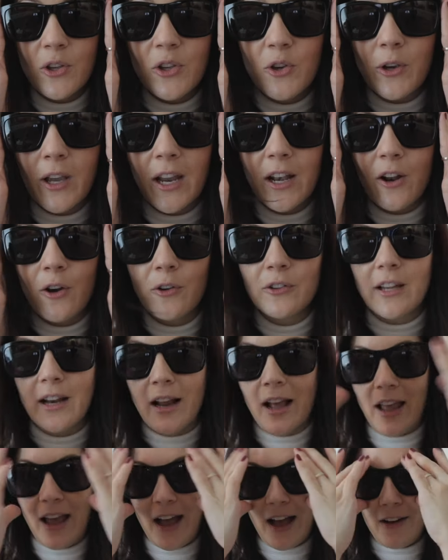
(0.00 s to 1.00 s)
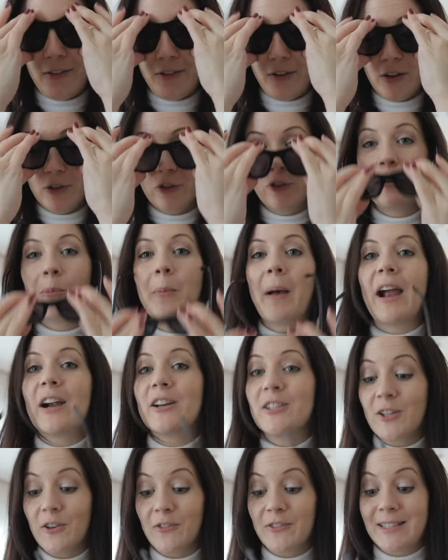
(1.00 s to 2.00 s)
you can know that I have two
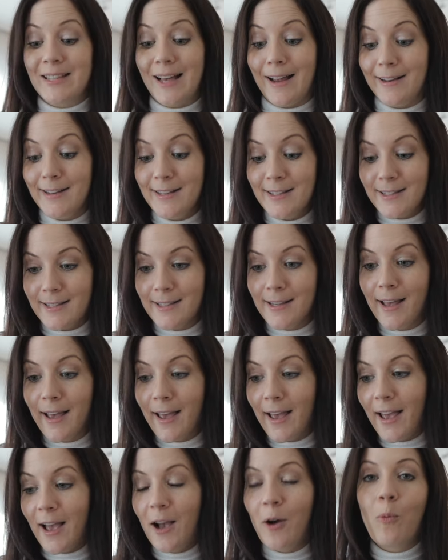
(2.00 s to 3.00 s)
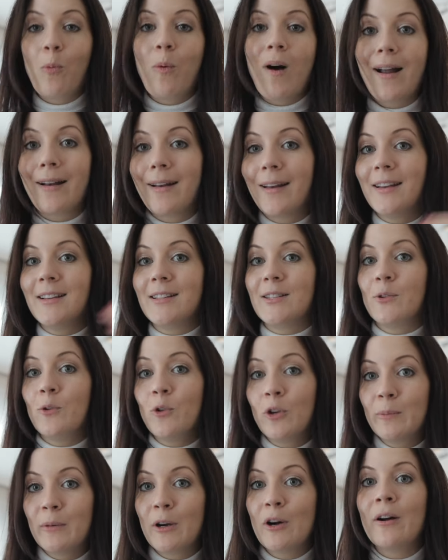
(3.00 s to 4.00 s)
pairs of sunnies. One is
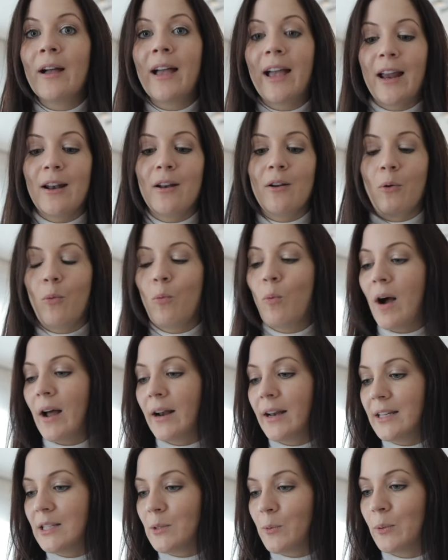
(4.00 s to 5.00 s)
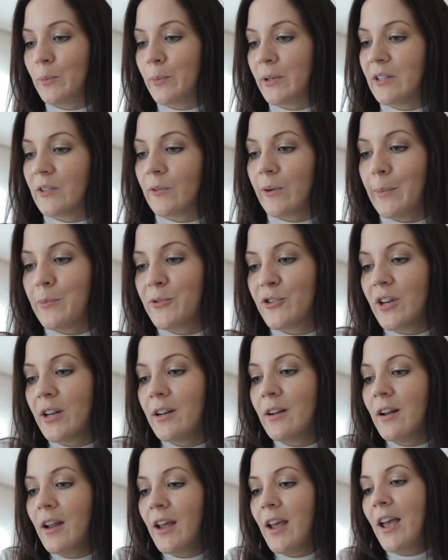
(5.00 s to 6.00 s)
normal and one is with
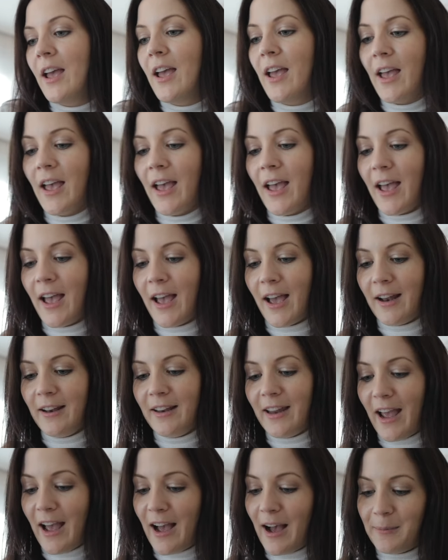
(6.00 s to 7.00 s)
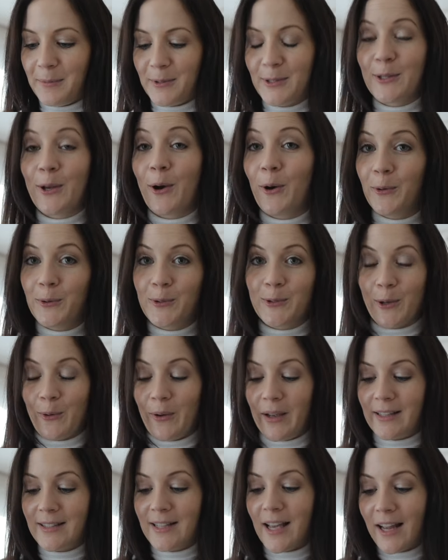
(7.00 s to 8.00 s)
prescription. And yeah, I'm so, so
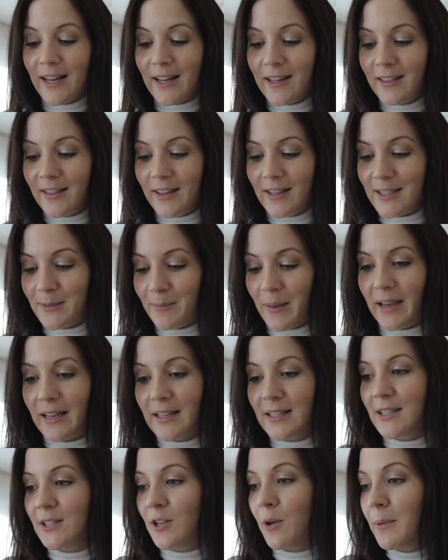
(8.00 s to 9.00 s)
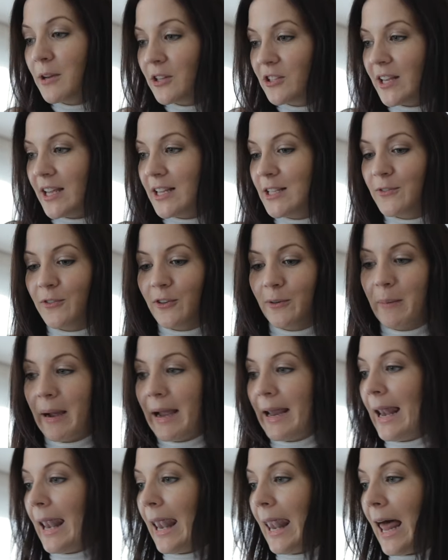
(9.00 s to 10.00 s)
excited. This makes so much sense for
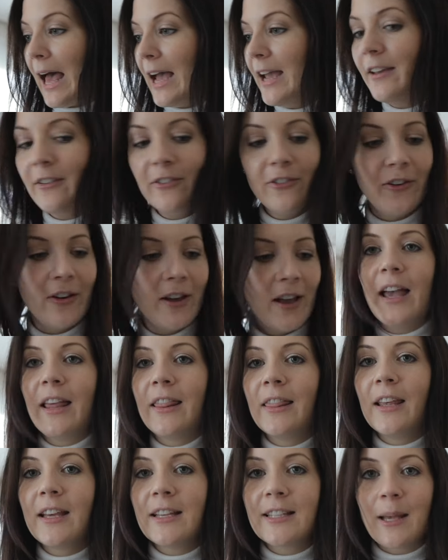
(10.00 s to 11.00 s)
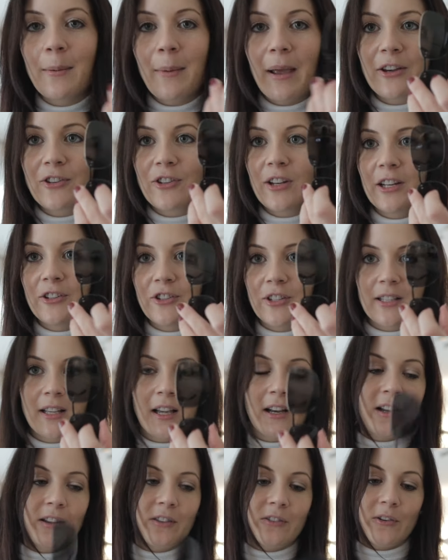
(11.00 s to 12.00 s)
my life. And this I'm actually just
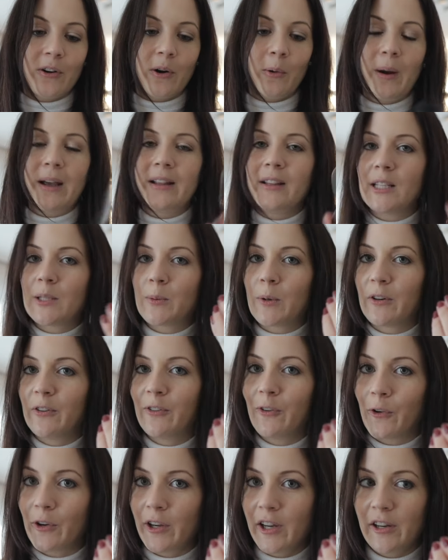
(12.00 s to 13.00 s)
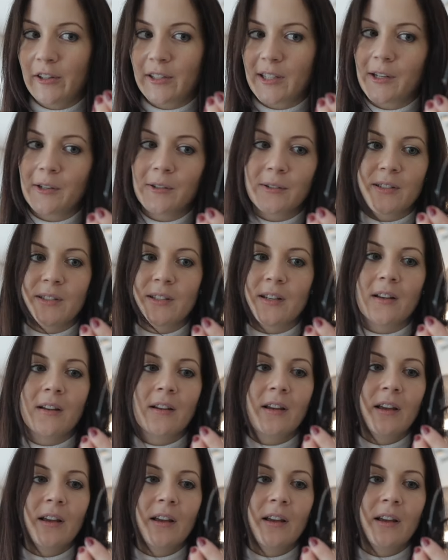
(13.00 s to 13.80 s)
gonna throw away. These were four euros